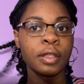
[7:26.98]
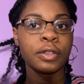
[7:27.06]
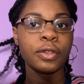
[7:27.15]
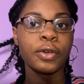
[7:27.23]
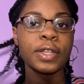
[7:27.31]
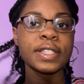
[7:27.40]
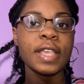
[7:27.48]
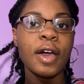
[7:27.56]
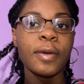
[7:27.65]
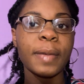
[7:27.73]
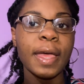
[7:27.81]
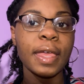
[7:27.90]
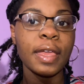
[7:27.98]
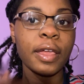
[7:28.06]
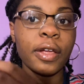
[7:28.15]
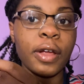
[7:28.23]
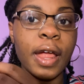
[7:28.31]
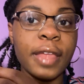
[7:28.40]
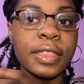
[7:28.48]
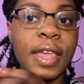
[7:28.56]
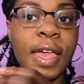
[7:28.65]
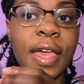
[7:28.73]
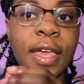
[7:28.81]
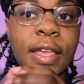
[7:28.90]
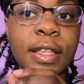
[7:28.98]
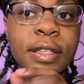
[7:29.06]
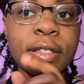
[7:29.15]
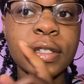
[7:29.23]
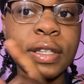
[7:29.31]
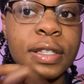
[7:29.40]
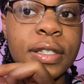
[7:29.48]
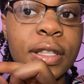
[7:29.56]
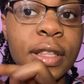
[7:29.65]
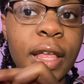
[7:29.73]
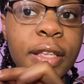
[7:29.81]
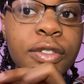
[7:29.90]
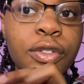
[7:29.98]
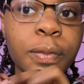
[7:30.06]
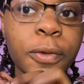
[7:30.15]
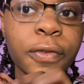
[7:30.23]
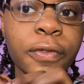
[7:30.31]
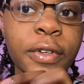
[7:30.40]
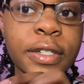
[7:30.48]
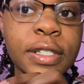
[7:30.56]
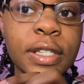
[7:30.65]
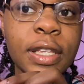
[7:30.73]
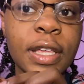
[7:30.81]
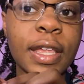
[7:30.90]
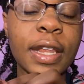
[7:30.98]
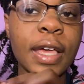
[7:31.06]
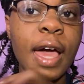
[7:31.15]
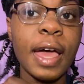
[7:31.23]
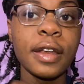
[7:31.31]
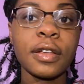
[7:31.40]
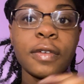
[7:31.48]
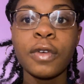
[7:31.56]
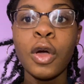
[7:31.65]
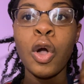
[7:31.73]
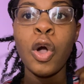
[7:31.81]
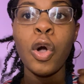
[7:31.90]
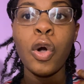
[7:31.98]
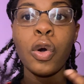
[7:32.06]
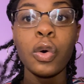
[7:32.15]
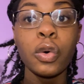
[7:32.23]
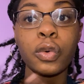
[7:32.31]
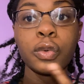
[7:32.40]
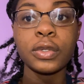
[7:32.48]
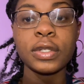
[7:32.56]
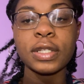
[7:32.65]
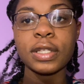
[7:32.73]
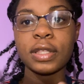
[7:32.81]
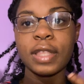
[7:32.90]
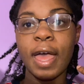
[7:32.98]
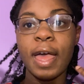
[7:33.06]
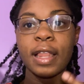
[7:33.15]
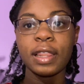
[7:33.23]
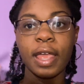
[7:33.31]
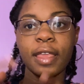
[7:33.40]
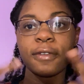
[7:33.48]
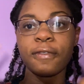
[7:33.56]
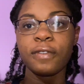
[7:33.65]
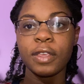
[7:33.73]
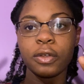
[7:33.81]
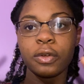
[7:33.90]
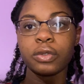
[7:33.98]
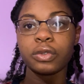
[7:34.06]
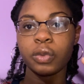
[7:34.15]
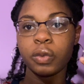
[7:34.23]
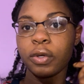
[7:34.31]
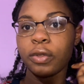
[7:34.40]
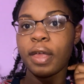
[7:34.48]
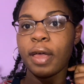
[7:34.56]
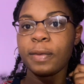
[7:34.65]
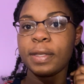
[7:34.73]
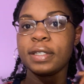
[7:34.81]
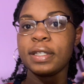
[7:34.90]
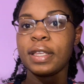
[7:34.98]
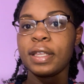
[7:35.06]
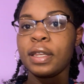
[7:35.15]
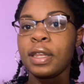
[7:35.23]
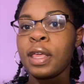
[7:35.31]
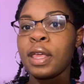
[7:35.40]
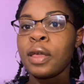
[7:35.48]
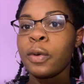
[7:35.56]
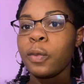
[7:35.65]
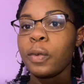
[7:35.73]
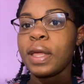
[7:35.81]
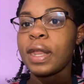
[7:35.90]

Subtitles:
Notice how my hair at the ends isn't super frizzy, and it kind of holds that finger twirl that we did when